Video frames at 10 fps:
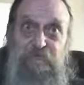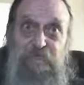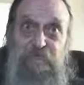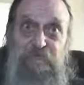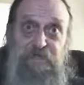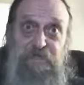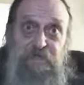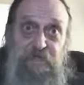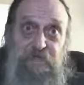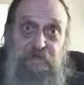You
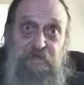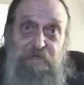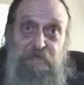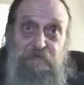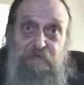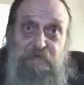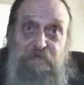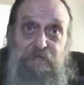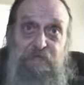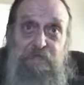know, I don't know.
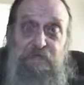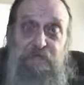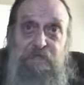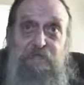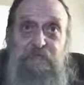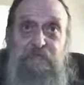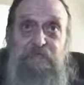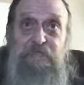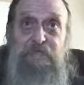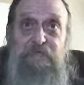
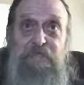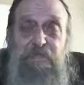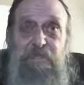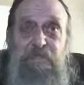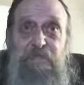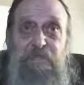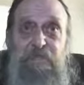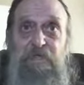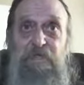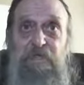It's,
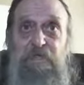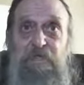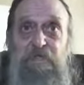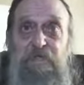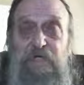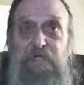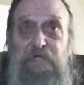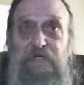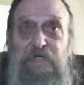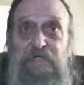but
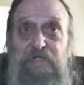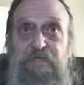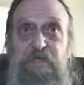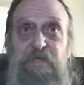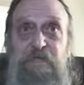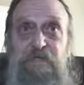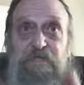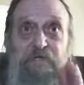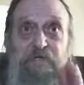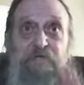I'm just trying to
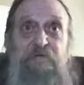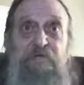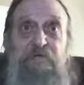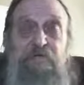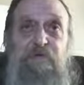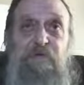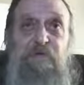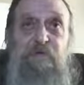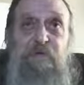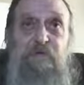do,
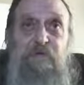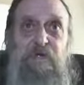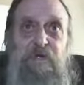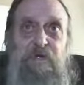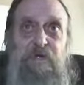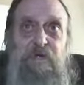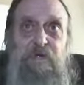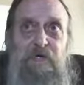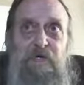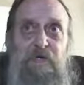
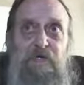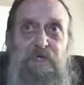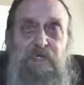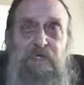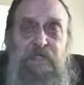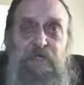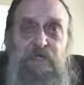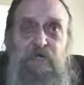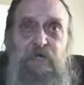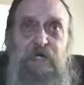uh, get the
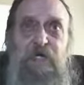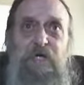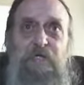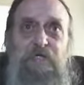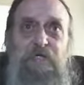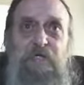word out that